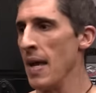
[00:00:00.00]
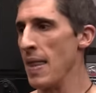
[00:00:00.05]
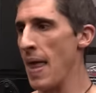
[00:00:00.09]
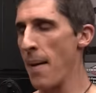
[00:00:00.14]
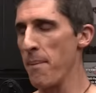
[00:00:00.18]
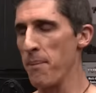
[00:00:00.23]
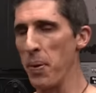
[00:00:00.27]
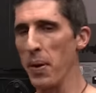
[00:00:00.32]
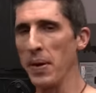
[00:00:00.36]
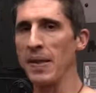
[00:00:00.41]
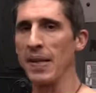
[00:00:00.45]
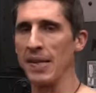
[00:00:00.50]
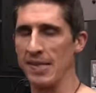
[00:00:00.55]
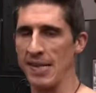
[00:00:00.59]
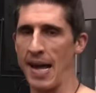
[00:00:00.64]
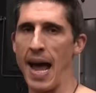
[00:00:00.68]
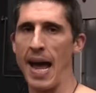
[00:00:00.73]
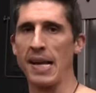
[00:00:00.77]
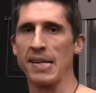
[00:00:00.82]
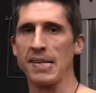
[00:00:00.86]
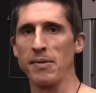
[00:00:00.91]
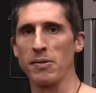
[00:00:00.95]
that put the
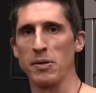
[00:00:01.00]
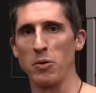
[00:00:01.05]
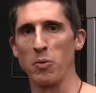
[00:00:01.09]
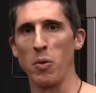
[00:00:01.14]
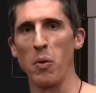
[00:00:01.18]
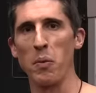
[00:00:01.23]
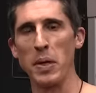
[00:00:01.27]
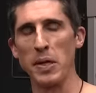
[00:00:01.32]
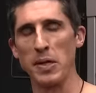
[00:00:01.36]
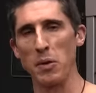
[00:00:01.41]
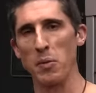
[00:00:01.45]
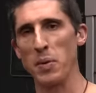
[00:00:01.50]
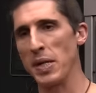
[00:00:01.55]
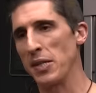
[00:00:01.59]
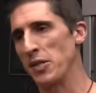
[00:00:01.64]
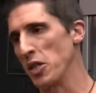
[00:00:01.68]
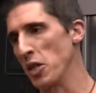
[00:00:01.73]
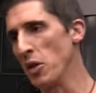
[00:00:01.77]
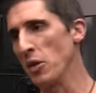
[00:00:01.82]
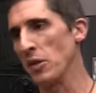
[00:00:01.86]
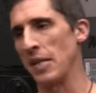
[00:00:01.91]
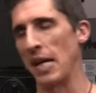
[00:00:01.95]
science into what we do, we
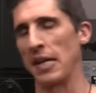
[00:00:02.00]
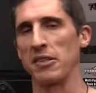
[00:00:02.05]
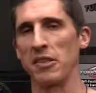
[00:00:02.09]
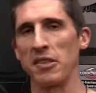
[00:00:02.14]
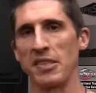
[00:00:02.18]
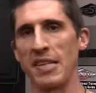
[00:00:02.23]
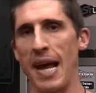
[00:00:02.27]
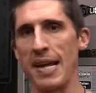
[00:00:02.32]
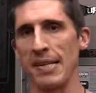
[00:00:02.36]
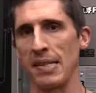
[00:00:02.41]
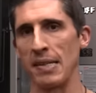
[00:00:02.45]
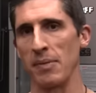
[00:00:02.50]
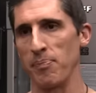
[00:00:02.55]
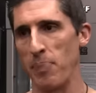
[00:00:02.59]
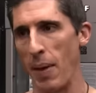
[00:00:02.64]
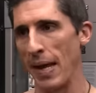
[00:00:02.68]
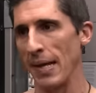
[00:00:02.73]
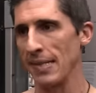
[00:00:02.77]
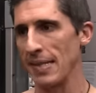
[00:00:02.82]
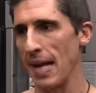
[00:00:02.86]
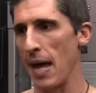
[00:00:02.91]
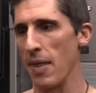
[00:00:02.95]
choose exercises
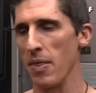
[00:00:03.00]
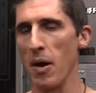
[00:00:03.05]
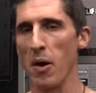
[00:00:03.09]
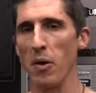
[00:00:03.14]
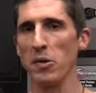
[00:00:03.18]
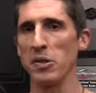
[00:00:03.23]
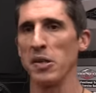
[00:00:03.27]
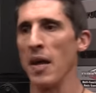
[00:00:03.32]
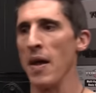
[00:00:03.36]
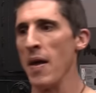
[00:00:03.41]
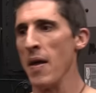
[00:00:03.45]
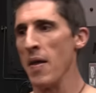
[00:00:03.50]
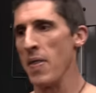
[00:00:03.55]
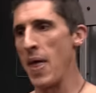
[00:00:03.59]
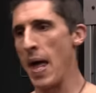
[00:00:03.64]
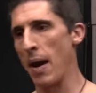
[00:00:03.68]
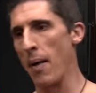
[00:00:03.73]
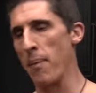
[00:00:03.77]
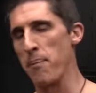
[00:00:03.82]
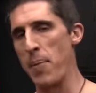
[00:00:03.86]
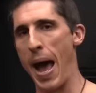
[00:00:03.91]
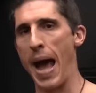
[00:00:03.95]
based on those
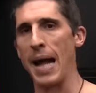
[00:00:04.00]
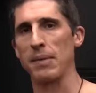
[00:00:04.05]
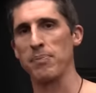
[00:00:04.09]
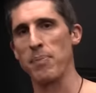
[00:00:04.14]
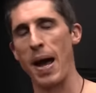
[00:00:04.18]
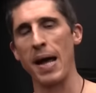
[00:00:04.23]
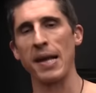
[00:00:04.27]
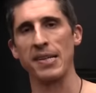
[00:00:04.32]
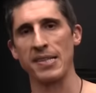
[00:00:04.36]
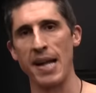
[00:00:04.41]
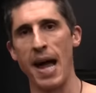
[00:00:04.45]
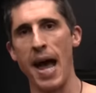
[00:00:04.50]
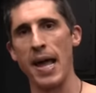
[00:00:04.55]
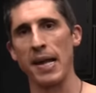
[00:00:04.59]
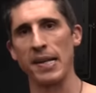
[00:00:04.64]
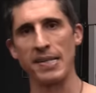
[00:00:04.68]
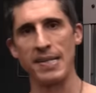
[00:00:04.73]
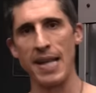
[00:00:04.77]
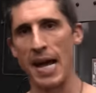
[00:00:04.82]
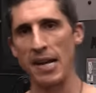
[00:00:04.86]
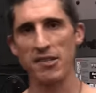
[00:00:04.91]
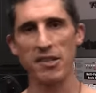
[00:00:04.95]
that are backed by
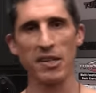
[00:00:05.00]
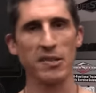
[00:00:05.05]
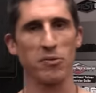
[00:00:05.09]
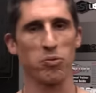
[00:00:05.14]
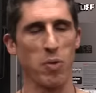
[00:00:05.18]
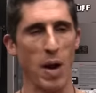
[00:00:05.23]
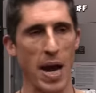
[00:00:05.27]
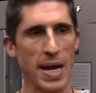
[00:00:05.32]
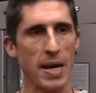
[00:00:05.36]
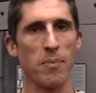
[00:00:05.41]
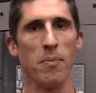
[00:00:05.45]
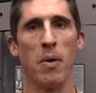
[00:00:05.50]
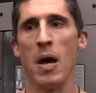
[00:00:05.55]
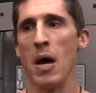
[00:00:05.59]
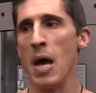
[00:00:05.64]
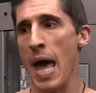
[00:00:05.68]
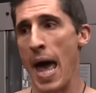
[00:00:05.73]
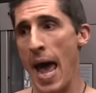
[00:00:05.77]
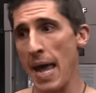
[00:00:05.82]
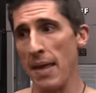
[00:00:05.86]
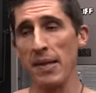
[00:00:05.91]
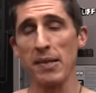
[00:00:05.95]
science, not just random,
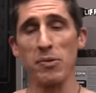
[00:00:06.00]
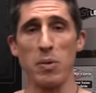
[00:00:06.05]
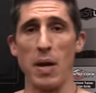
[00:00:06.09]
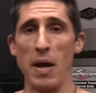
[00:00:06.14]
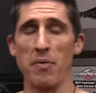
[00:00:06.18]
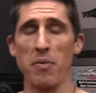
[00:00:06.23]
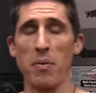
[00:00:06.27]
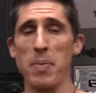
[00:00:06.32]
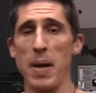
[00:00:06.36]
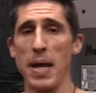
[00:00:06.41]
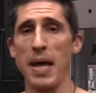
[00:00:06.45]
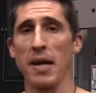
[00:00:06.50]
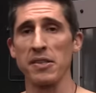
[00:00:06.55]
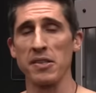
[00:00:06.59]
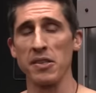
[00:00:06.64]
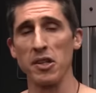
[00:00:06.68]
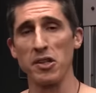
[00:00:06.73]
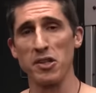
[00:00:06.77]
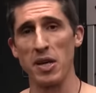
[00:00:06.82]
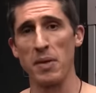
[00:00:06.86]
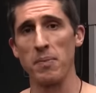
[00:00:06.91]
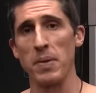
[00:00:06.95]
hey, this is what everybody else in
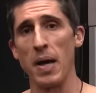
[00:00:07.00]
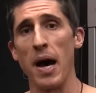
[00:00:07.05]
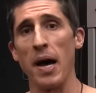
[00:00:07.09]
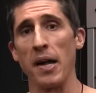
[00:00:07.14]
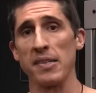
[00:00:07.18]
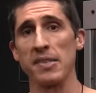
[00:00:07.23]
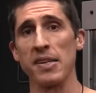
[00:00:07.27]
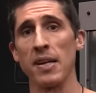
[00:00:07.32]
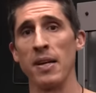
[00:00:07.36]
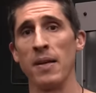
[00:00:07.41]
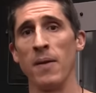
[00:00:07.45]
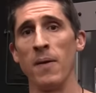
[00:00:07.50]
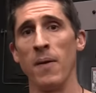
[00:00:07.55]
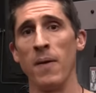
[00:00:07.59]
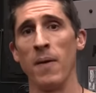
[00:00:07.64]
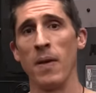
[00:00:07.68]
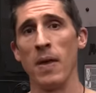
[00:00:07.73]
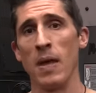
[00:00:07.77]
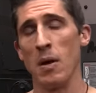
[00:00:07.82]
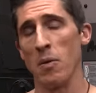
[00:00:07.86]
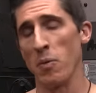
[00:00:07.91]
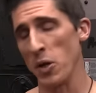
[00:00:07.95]
the gym does.
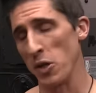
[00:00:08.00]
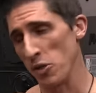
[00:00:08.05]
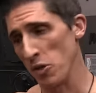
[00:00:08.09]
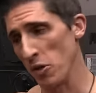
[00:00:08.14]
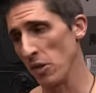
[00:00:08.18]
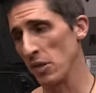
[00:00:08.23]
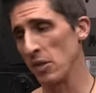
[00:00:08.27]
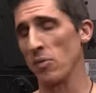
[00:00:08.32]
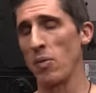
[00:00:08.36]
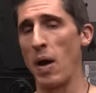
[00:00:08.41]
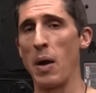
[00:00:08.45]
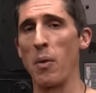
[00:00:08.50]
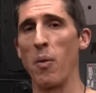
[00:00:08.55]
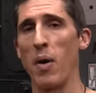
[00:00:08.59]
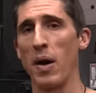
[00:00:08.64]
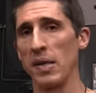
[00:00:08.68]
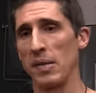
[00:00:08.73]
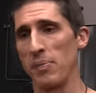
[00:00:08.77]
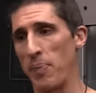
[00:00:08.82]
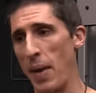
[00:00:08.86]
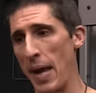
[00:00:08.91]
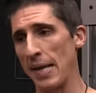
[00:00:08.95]
We choose the right
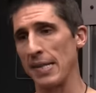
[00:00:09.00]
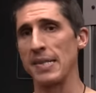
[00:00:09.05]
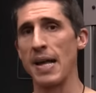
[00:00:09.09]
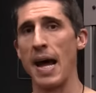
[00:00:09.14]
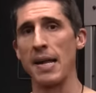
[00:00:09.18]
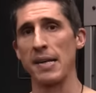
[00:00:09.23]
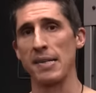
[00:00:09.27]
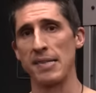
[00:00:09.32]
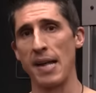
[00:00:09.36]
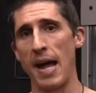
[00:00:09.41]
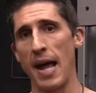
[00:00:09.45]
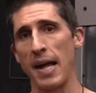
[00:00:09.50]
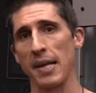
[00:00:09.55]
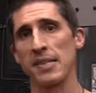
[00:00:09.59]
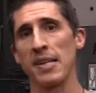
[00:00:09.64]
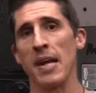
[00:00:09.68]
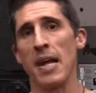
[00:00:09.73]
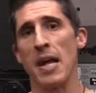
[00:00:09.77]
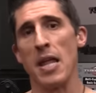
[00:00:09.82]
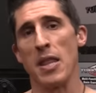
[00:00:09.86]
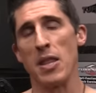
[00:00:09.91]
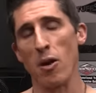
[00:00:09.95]
ones based on
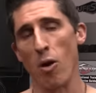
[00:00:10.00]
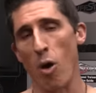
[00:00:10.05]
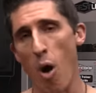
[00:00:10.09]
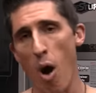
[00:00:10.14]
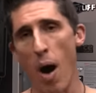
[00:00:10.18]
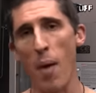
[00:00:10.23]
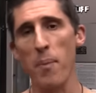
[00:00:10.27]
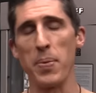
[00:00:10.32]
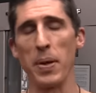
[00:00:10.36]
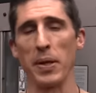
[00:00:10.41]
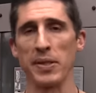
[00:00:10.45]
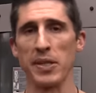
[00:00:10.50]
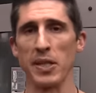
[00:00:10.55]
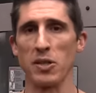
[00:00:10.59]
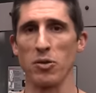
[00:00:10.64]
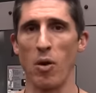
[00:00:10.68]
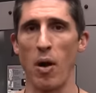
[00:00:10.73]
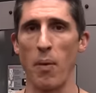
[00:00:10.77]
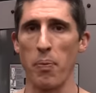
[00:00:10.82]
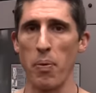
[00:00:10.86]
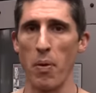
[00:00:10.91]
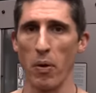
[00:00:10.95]
science. They're all built
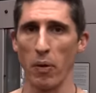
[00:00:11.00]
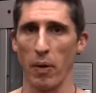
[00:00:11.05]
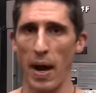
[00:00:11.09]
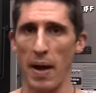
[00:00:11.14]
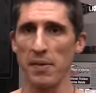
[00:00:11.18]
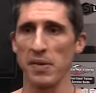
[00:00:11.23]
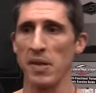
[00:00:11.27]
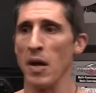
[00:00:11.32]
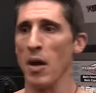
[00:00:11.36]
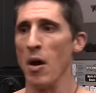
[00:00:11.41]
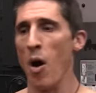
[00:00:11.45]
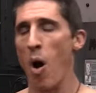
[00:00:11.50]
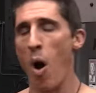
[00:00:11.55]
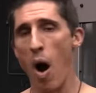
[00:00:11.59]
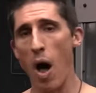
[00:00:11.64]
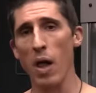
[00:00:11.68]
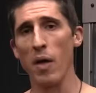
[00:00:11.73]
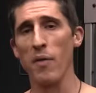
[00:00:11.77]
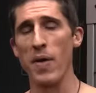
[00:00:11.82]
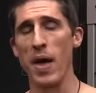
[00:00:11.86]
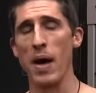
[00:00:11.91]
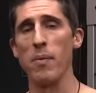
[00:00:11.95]
into our programs,
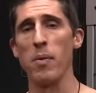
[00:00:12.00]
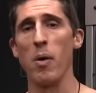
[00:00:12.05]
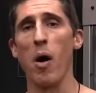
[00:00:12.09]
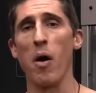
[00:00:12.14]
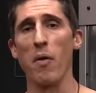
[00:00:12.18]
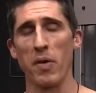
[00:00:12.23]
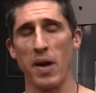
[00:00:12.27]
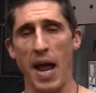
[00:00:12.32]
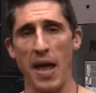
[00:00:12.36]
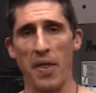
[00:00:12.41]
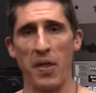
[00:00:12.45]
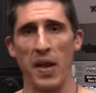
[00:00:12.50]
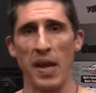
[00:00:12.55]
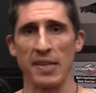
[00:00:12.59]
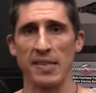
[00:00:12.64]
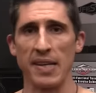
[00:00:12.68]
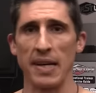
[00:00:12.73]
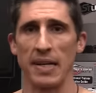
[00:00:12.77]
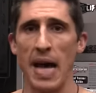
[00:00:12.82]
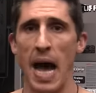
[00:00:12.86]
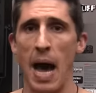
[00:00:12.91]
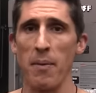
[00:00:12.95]
all available over at
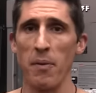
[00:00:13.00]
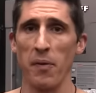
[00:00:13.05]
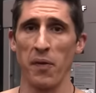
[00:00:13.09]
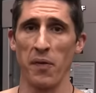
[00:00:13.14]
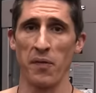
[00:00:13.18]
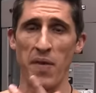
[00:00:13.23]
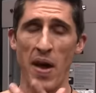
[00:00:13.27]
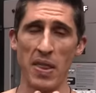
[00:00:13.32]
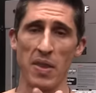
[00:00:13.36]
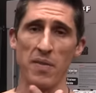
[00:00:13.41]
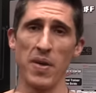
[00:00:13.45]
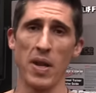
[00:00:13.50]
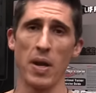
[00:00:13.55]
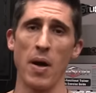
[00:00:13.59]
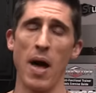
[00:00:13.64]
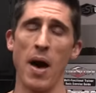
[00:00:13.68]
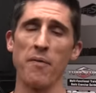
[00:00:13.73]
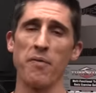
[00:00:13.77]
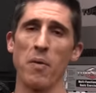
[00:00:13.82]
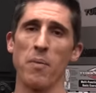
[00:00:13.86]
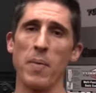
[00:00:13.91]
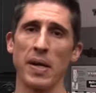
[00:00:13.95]
AthleanX.com. If you found the video
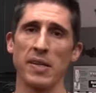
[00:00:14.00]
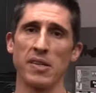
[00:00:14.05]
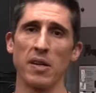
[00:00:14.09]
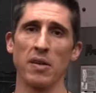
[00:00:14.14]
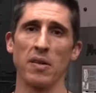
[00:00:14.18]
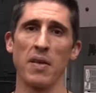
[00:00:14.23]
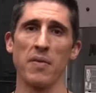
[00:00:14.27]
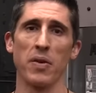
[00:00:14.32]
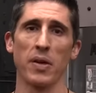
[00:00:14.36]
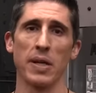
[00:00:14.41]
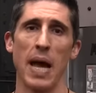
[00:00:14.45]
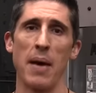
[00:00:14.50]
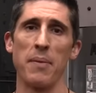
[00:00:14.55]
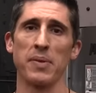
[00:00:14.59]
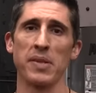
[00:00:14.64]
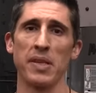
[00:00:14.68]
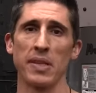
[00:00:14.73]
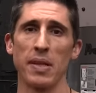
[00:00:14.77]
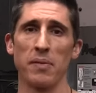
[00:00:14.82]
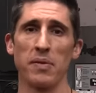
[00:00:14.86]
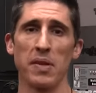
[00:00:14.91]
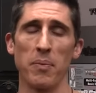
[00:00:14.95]
helpful, make sure you leave your comments
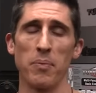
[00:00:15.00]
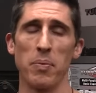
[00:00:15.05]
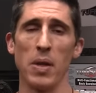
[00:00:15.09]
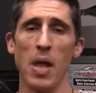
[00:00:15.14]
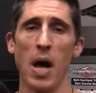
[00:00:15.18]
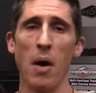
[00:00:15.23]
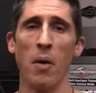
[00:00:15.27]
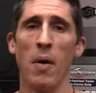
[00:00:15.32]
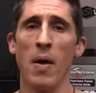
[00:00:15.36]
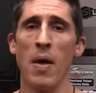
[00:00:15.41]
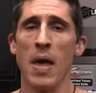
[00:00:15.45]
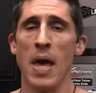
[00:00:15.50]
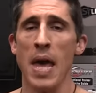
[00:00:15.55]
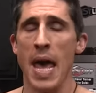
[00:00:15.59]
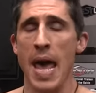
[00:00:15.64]
and thumbs up below.